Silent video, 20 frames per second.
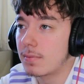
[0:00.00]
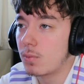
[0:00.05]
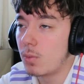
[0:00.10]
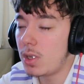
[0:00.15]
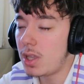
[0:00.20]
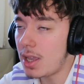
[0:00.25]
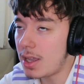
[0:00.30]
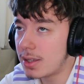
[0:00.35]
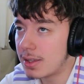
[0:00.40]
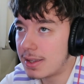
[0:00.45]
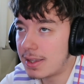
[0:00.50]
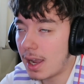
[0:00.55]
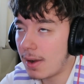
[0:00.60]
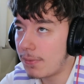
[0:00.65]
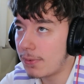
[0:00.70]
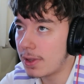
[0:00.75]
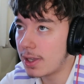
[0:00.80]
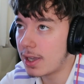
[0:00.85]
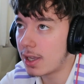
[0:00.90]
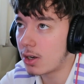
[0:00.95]
We can
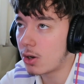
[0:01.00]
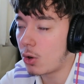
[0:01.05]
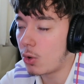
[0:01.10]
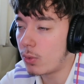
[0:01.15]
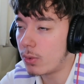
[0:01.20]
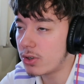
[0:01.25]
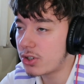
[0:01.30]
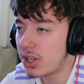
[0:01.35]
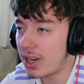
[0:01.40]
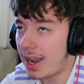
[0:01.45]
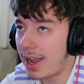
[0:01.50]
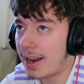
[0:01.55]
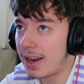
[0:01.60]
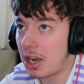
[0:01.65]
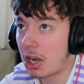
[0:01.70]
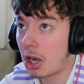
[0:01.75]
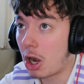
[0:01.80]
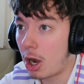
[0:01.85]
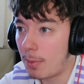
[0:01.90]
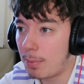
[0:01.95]
definitely get a goal. We should have
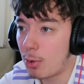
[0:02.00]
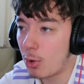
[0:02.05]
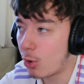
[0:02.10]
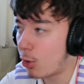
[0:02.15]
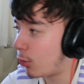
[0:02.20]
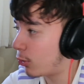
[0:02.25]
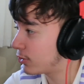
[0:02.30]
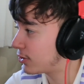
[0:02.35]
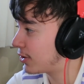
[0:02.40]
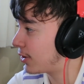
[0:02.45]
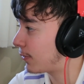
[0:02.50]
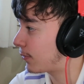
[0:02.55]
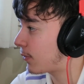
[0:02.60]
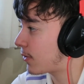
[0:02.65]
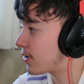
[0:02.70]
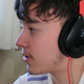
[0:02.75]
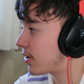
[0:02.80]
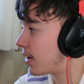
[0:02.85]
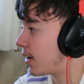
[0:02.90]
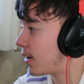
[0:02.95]
had a couple goals in the
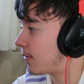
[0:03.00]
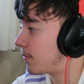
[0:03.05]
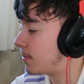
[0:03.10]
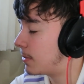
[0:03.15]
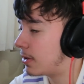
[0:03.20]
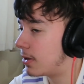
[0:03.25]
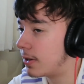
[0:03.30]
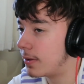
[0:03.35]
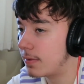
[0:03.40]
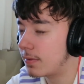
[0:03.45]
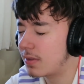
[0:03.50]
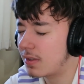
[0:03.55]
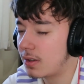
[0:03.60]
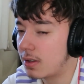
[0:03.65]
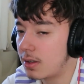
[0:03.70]
first half, but...